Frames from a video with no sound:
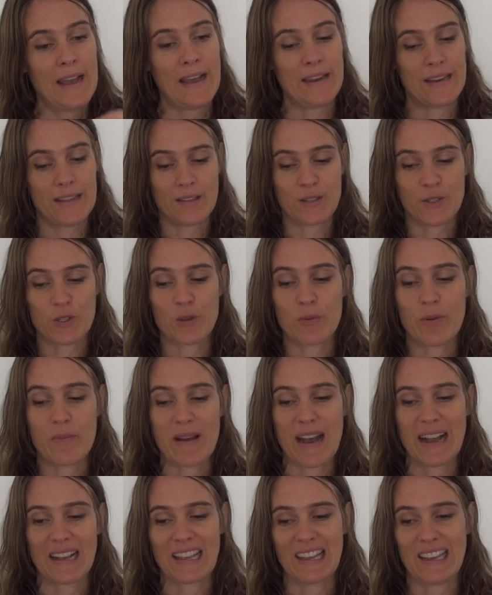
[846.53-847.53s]
And at the
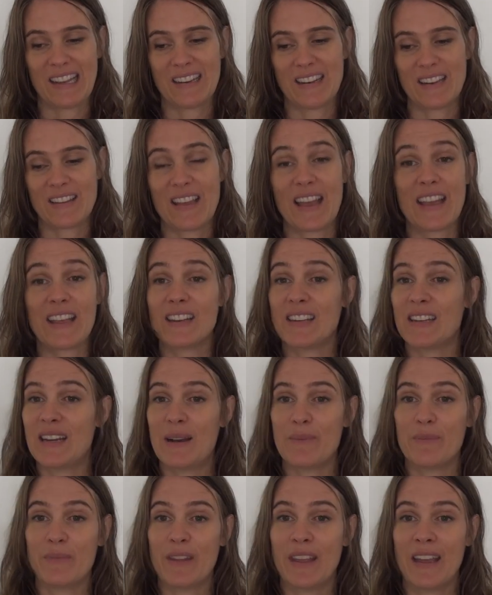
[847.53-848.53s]
supermarket, they ended
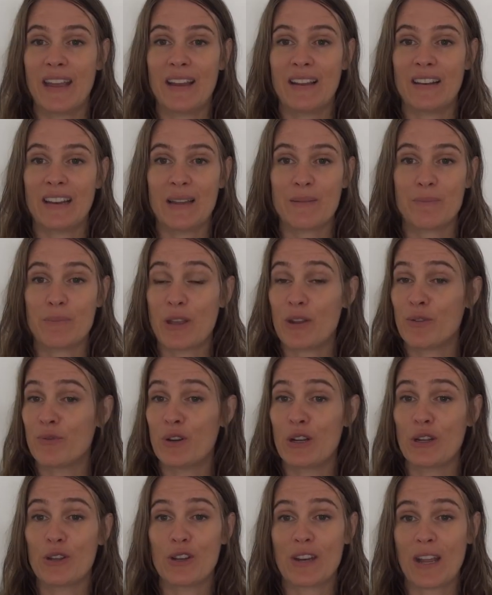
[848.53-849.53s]
up now like being
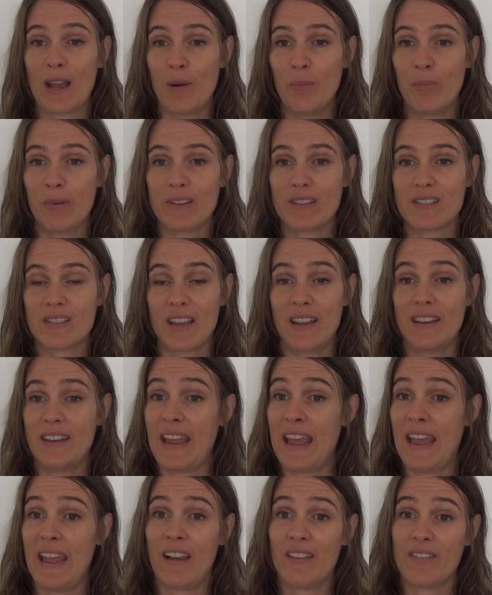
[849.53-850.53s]
really good helpers,
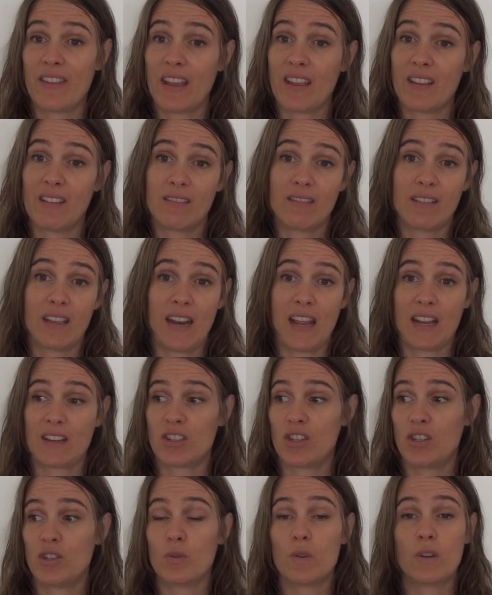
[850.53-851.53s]
and now they can
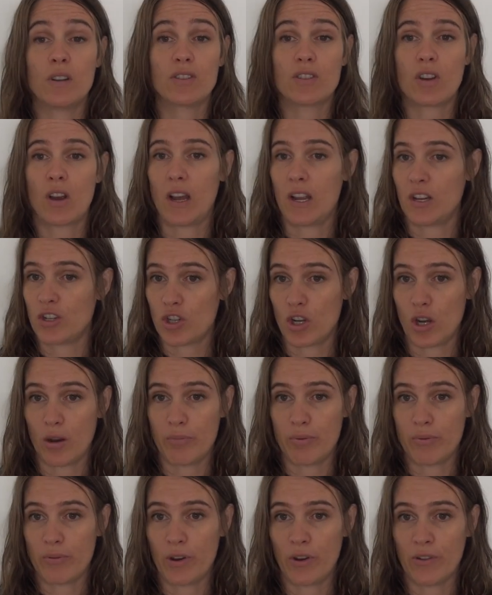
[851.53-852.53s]
actually do an entire
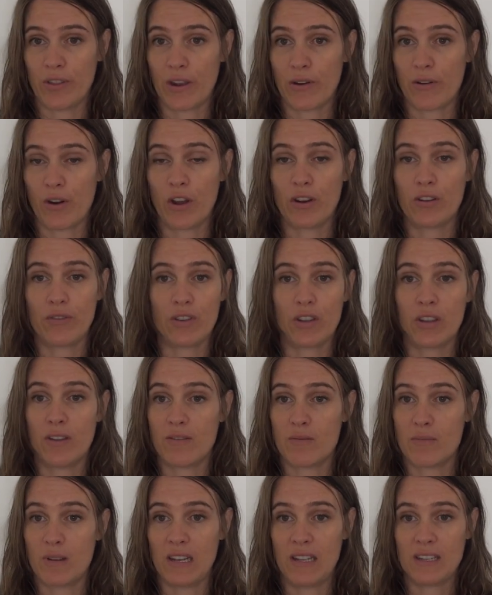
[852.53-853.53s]
shop on their own if you
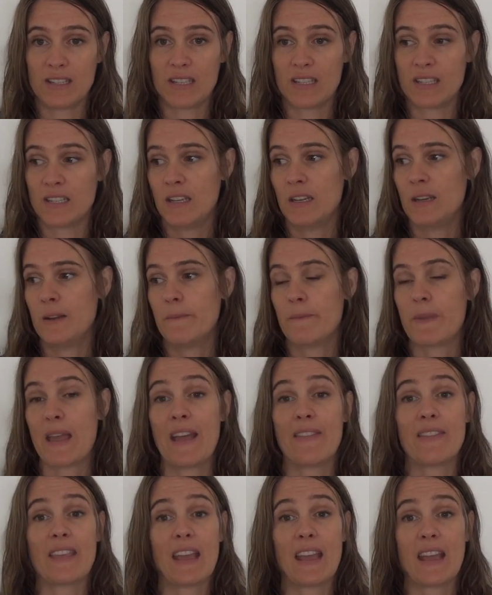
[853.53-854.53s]
give them a list.
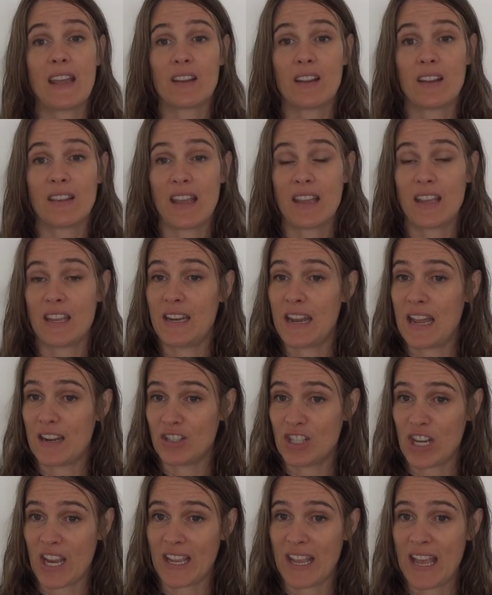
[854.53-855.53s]
And they can
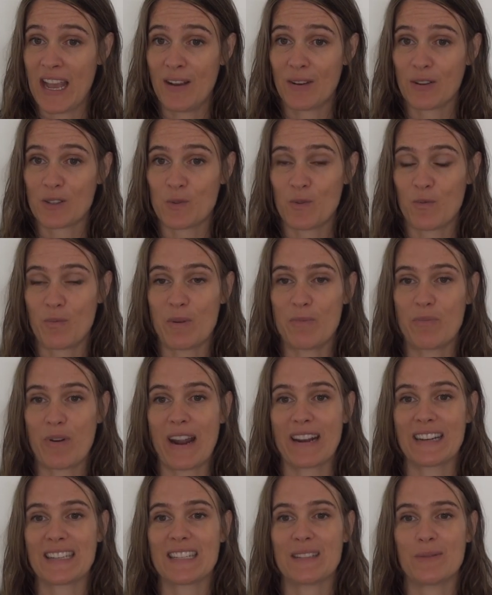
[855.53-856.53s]
now check out, because we've been
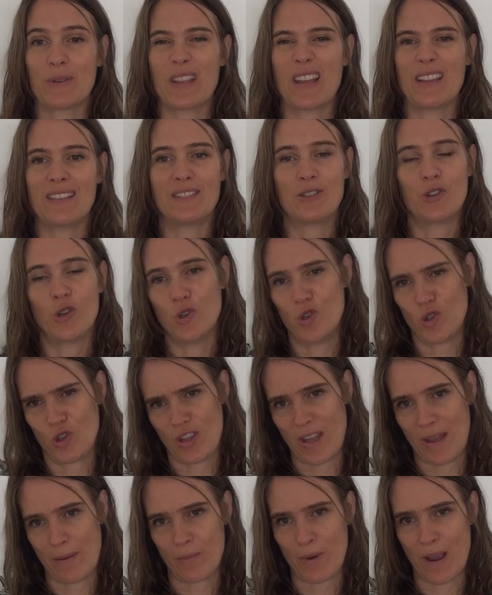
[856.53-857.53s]
practicing, well, they couldn't
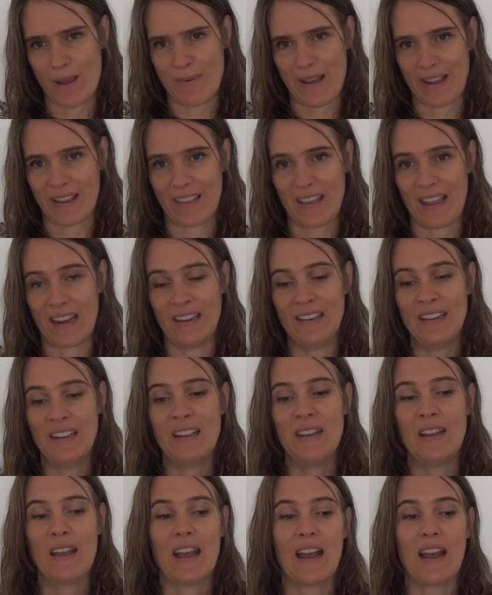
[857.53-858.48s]
do that way back then.